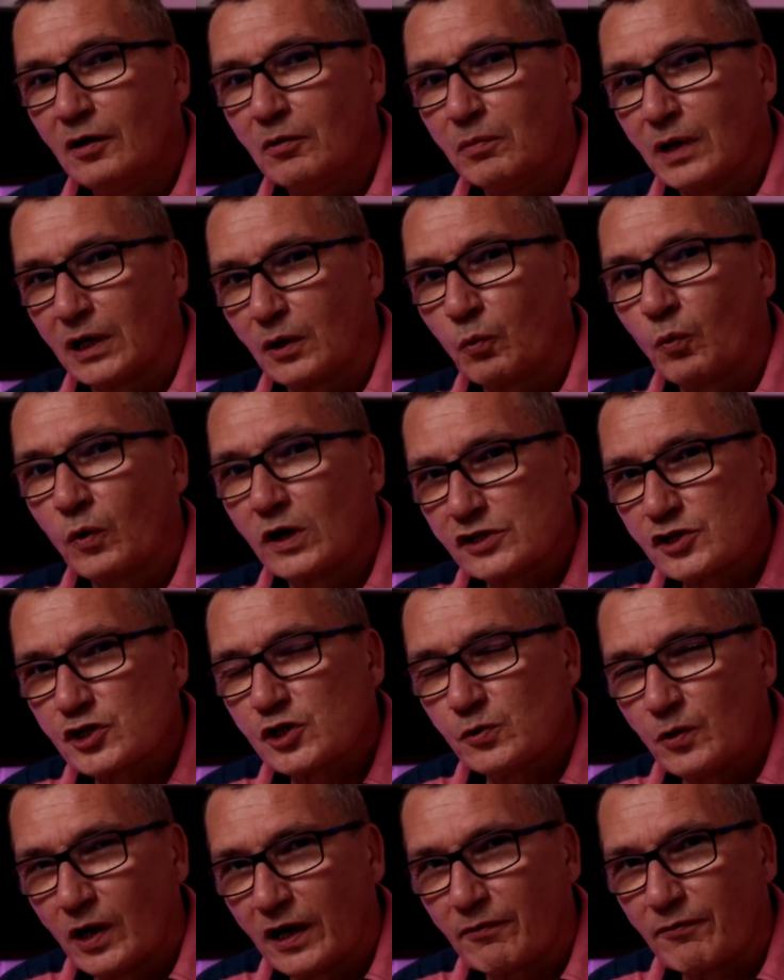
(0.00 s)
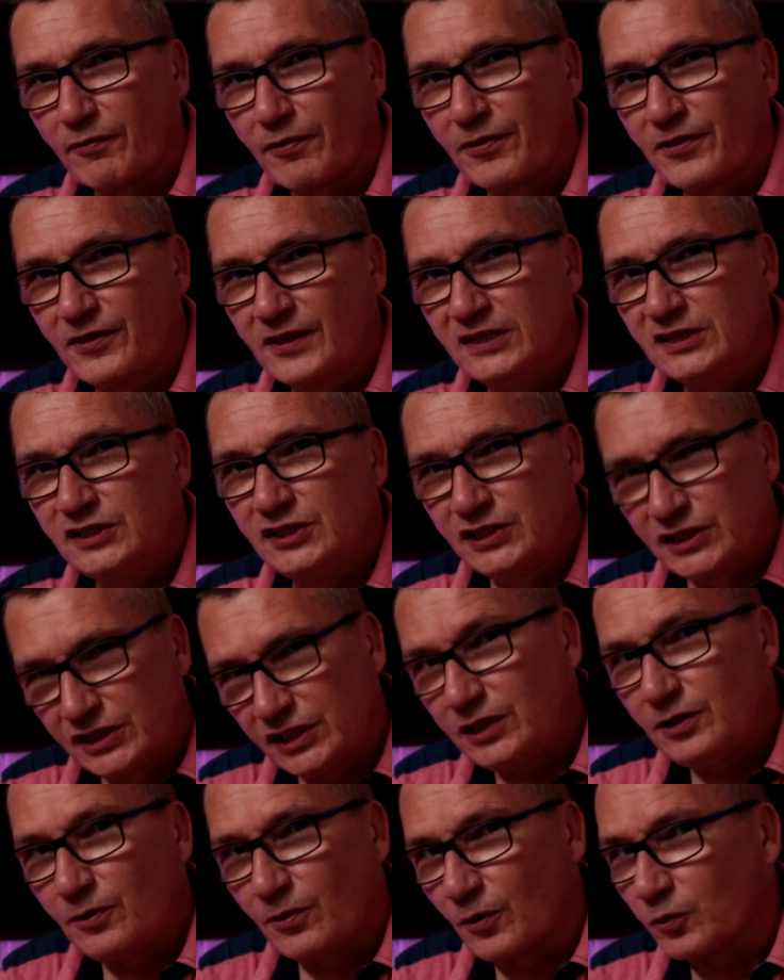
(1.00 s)
But once you have
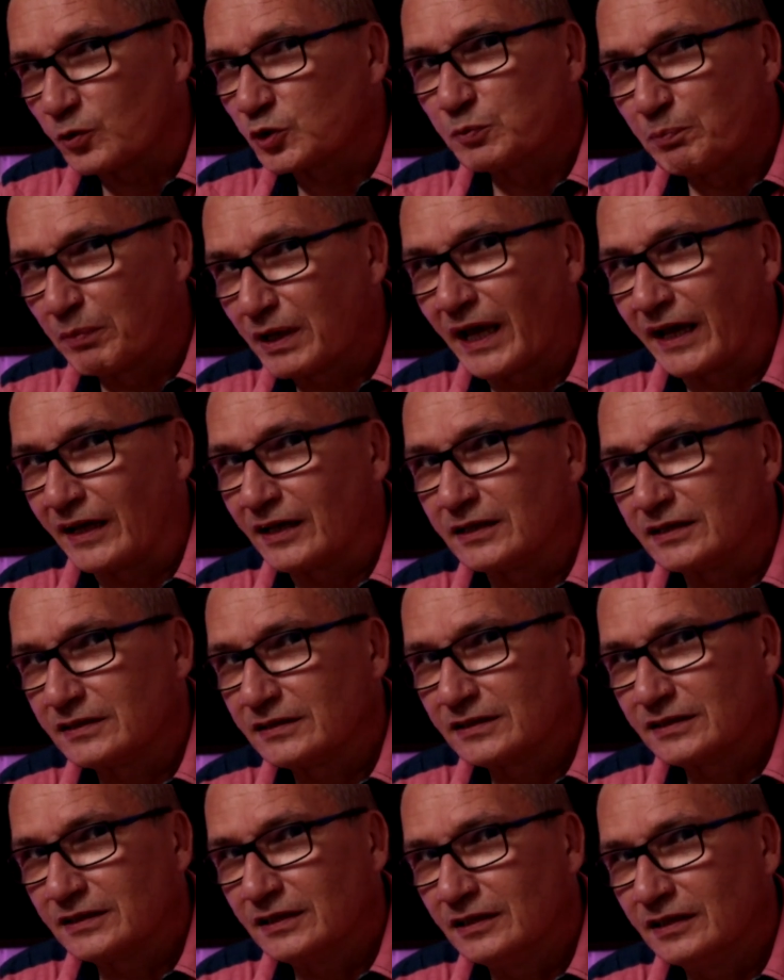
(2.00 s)
seen those blankets,